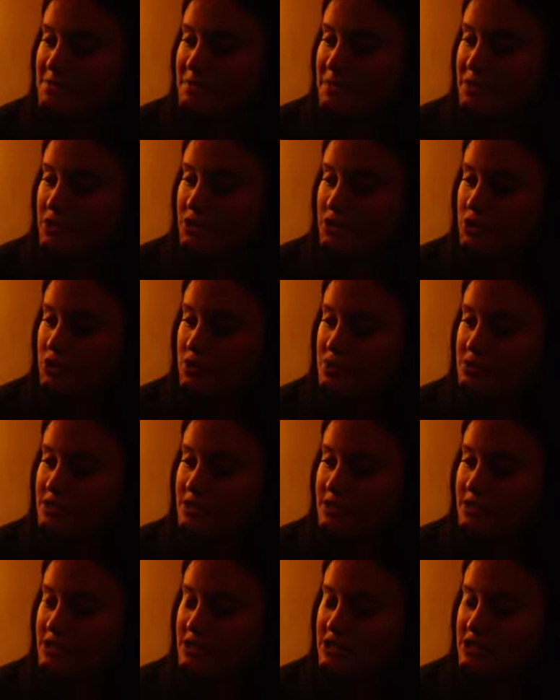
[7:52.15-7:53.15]
been used
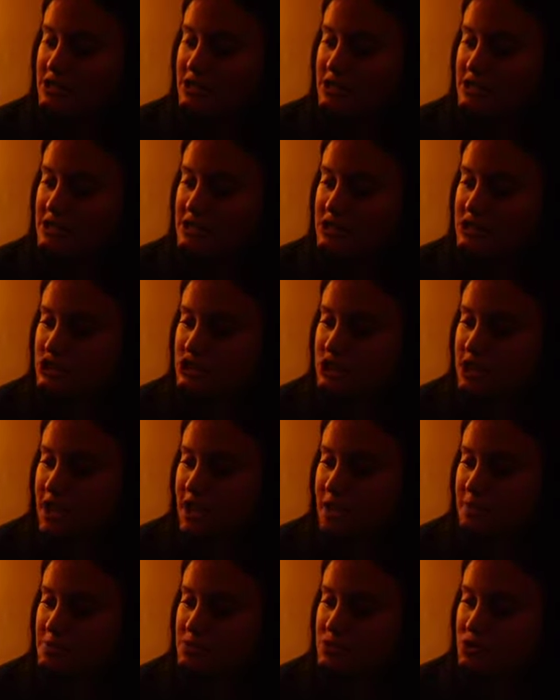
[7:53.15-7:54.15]
is the
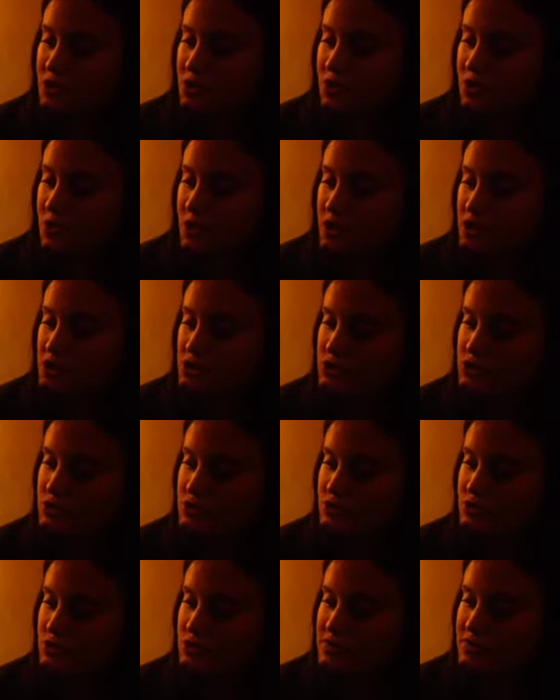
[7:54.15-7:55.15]
James Corner
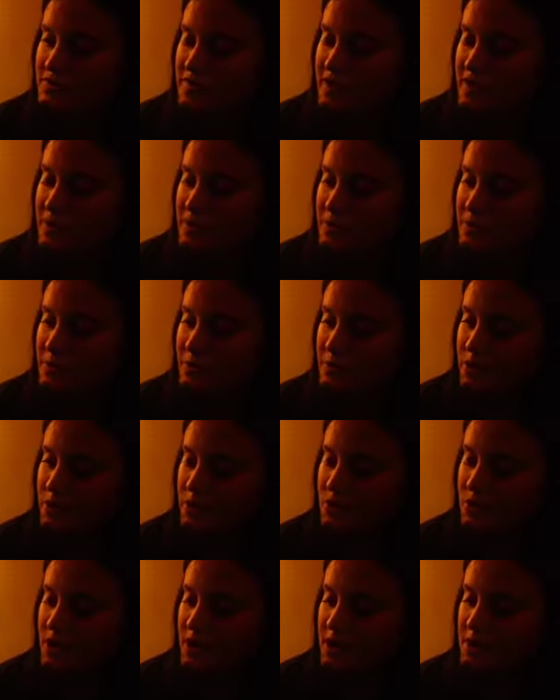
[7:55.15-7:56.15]
School Development
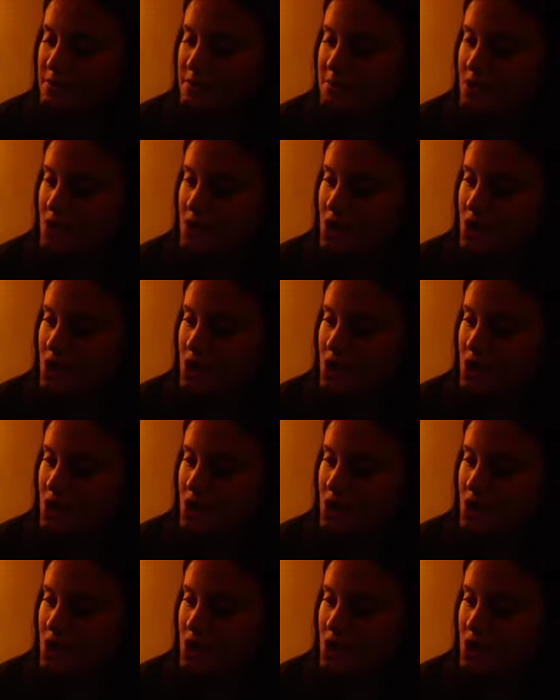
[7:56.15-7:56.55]
Program.